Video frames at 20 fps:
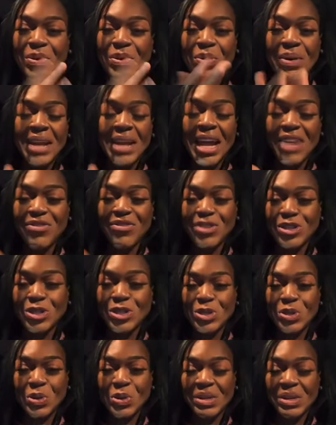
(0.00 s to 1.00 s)
whatever
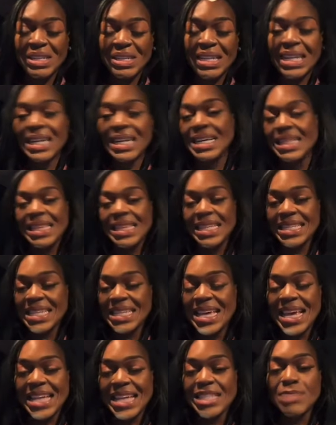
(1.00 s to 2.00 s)
storyline this
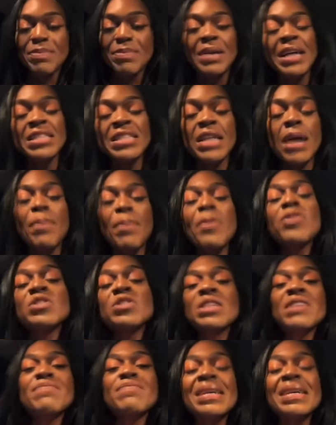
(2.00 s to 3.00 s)
is because a
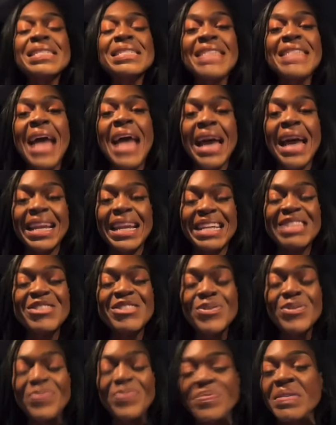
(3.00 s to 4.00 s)
person of my
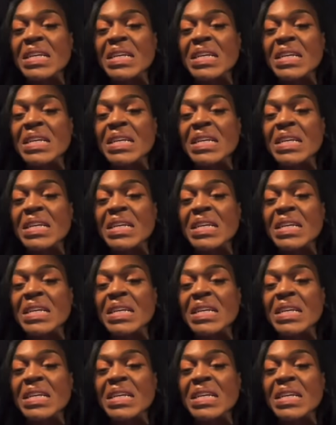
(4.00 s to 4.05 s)
status,